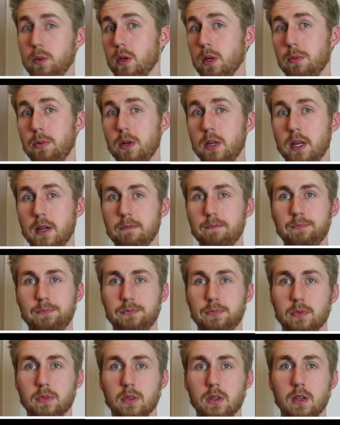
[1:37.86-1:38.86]
you want to put
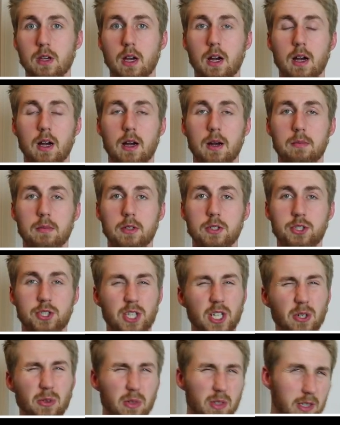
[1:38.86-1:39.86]
in, um,
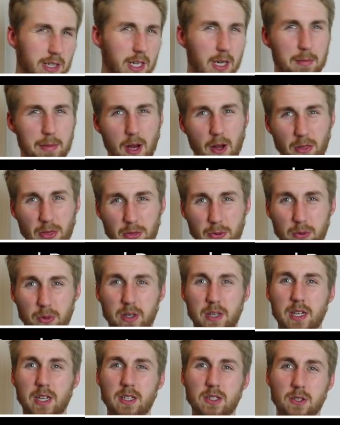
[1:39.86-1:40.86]
generally about
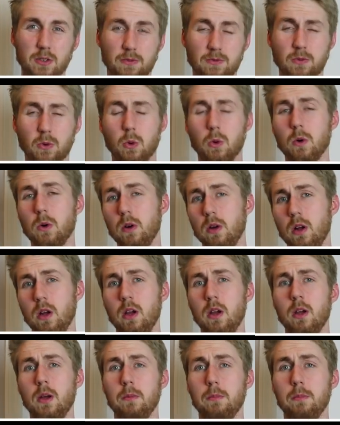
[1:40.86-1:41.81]
three to four